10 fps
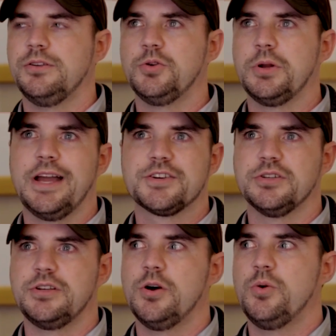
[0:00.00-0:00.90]
you can
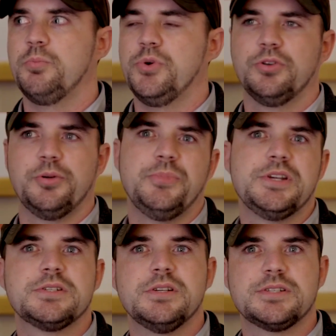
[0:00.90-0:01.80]
actually go and build a
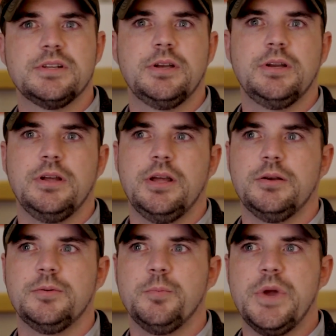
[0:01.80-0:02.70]
business
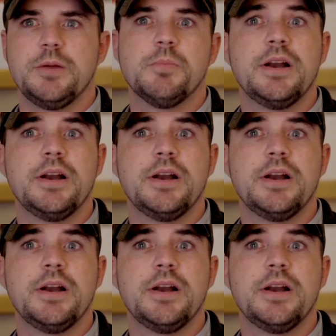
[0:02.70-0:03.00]
and make